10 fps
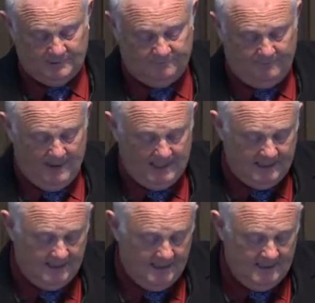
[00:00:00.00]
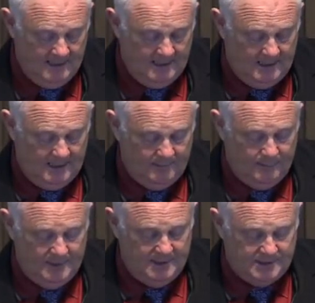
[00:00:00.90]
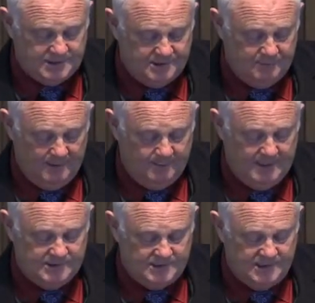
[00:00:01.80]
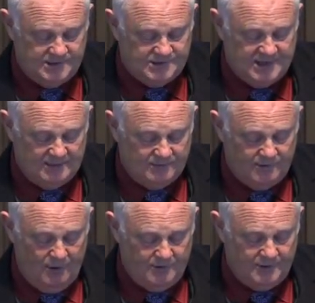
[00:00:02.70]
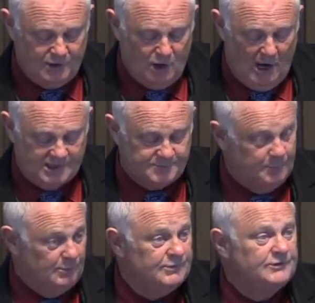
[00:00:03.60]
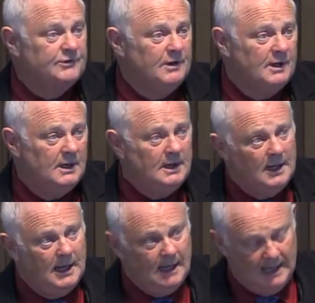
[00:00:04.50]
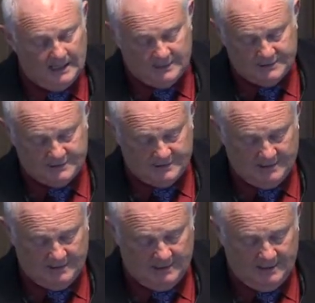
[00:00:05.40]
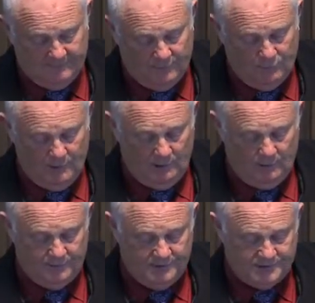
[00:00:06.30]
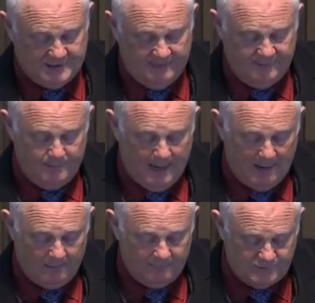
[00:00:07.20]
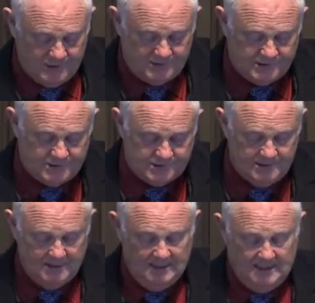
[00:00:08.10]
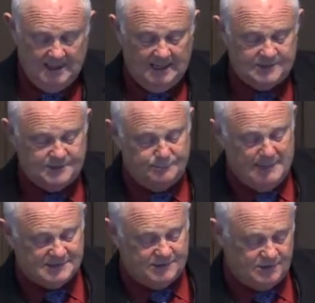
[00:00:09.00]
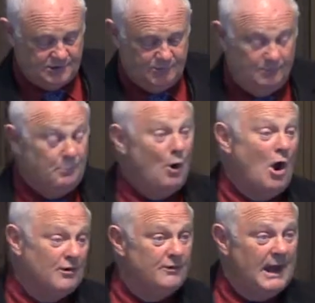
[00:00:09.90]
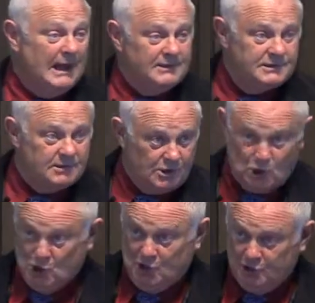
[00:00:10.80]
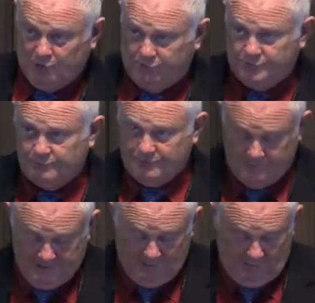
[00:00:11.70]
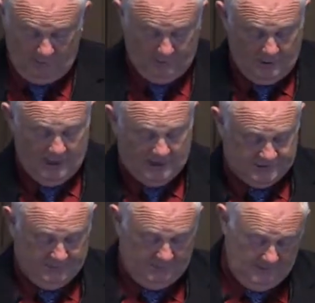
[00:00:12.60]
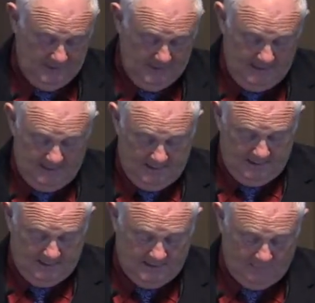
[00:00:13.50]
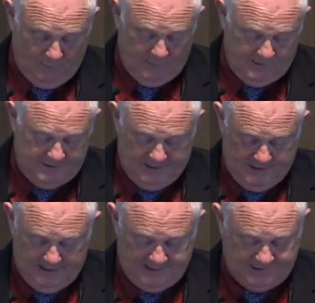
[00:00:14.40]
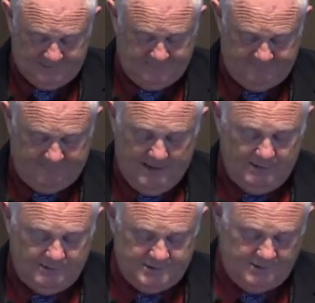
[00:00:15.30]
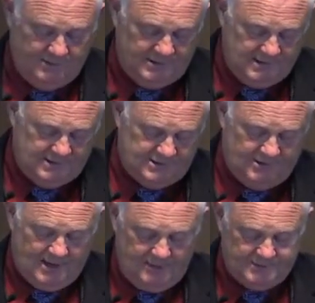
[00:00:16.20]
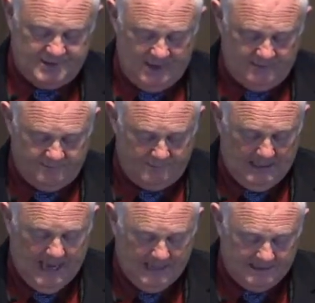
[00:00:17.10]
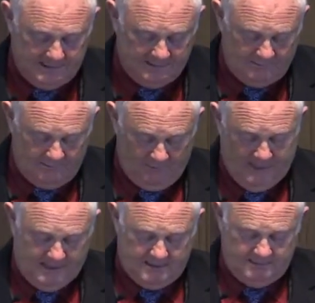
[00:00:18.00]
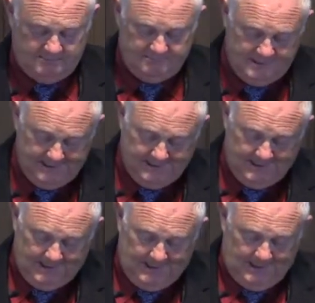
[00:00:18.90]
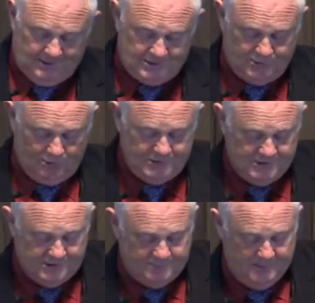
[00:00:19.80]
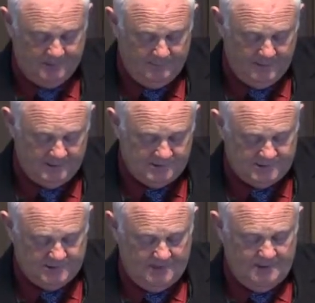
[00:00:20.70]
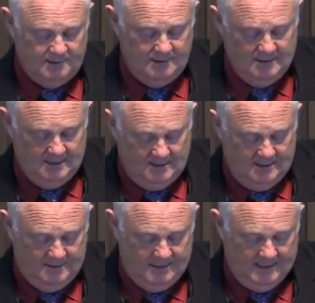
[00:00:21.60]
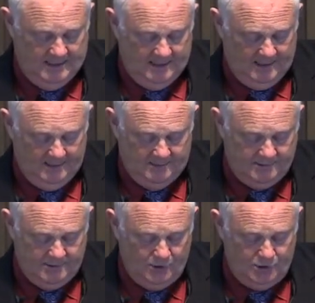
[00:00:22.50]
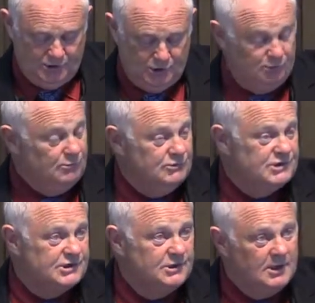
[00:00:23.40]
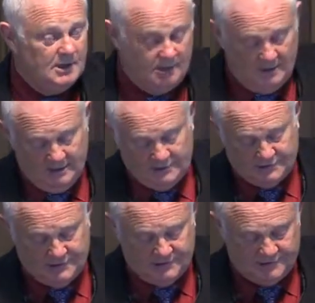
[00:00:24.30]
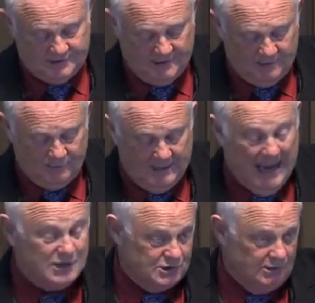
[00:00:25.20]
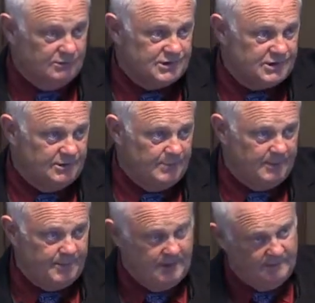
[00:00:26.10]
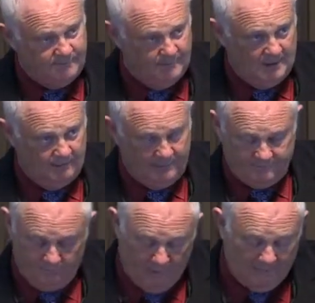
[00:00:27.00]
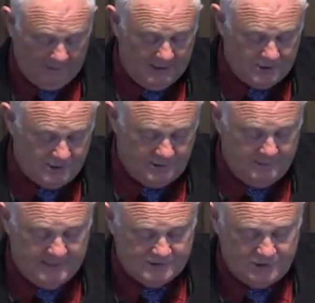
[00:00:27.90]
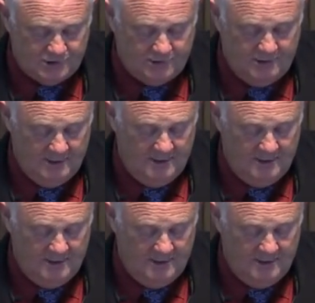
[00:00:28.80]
defining, uh, but it simply means it's centered on the Gospels. And uh, if you will, the saving power of Jesus as the messenger who brought that good news, which we call the gospel. Uh, the word uh, is found, you know, it, it, sort of comes together from Latin and Greek and other sources, but it means uh, the uh, good news. Uh, just as uh, the word angelos you might be familiar with from Revelation, the messenger